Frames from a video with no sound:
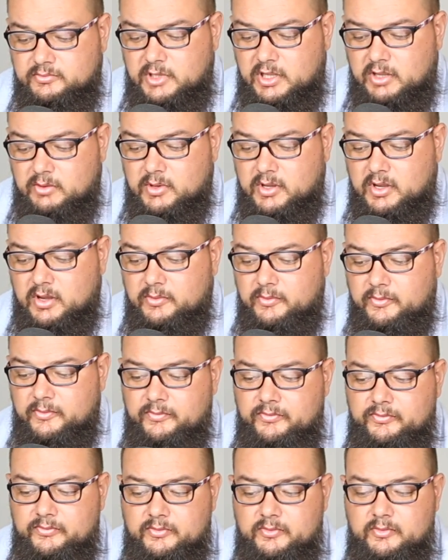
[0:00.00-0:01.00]
there we go.
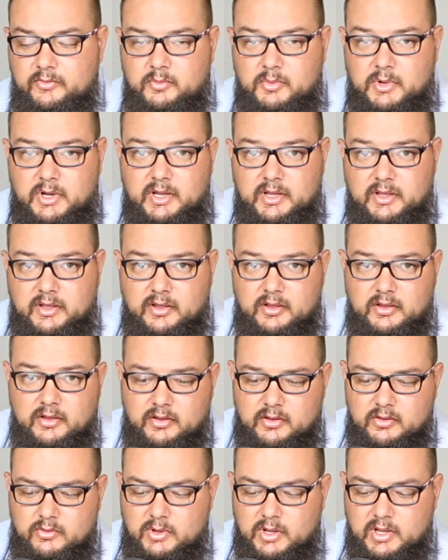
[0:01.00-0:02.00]
My
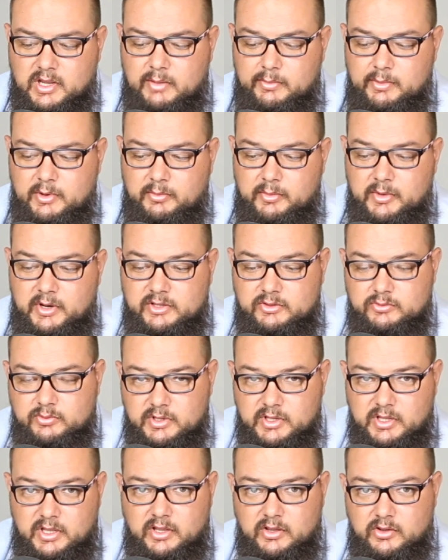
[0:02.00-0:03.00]
quick couple of minutes
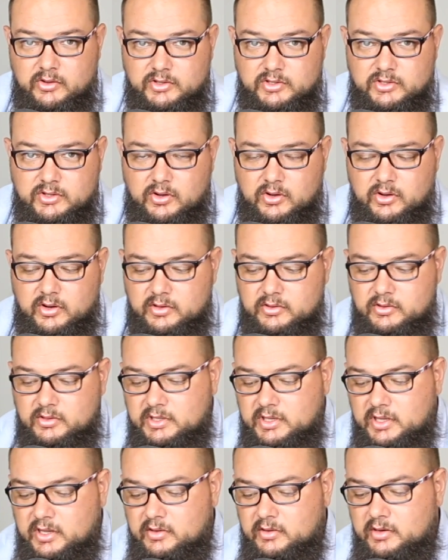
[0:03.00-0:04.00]
with the EOSR and to
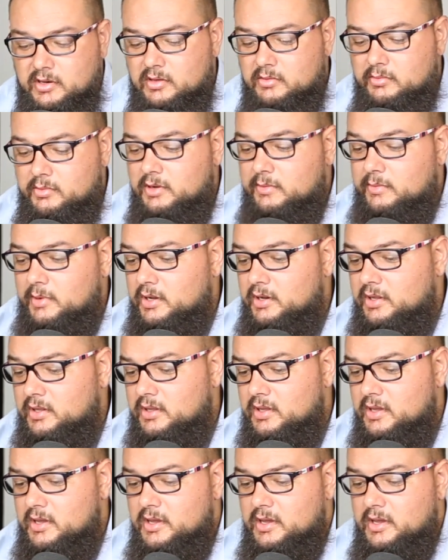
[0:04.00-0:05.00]
tell you a little bit about it.
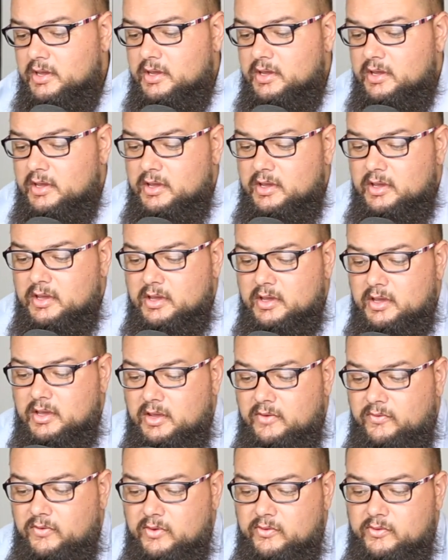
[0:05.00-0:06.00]

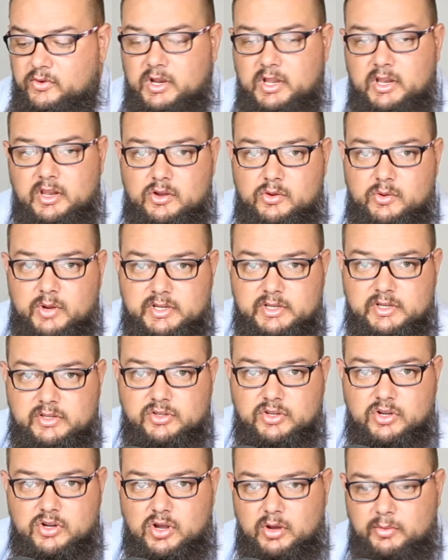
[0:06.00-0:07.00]
If you've got any
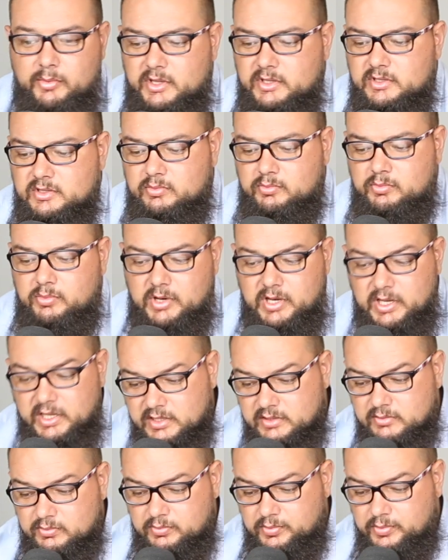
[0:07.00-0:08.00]
questions or comments,
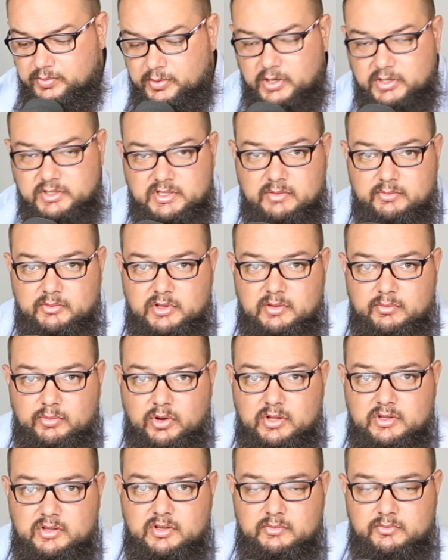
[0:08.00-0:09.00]
please post them at the
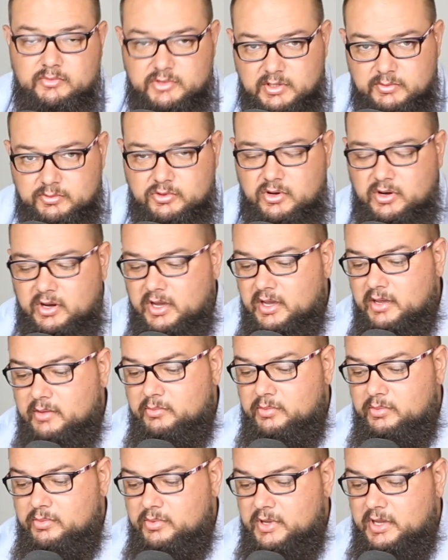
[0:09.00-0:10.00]
bottom,
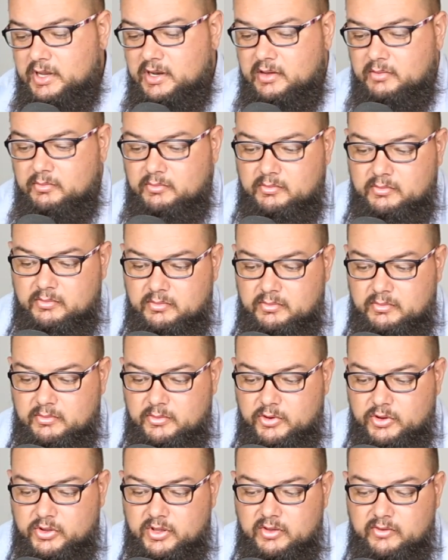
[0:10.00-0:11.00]
subscribe, and I'm
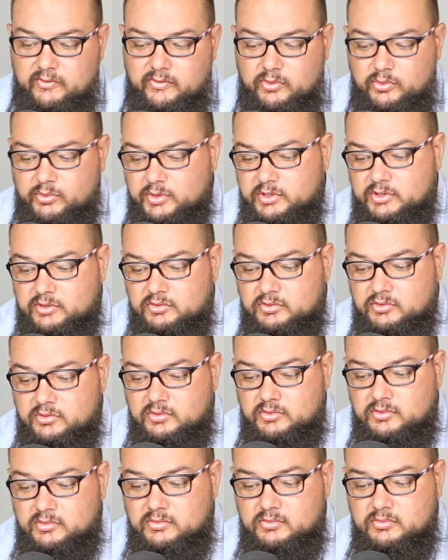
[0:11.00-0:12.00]
looking forward
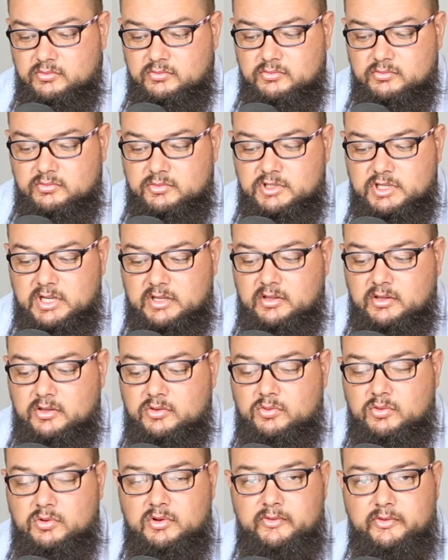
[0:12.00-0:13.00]
to chatting
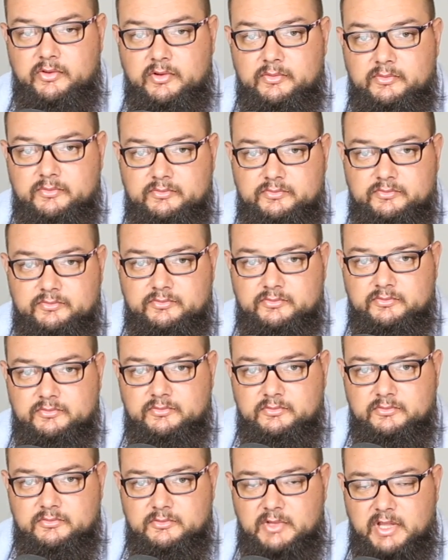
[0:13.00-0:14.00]
to all of you.
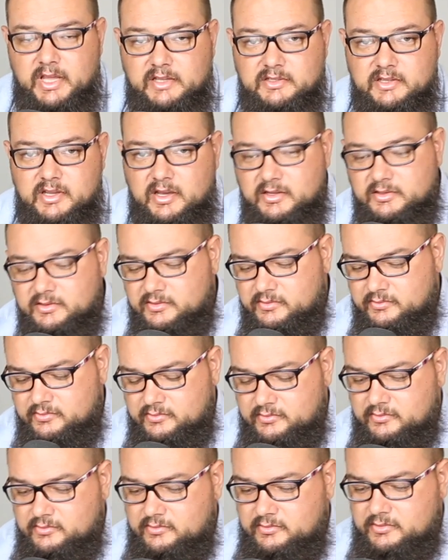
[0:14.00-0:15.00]
Thanks, guys.
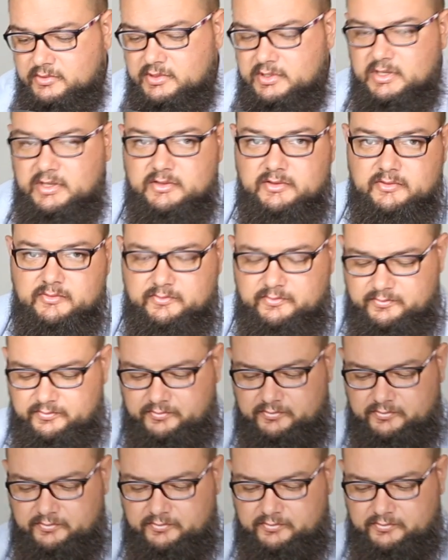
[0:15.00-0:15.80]
Cheers.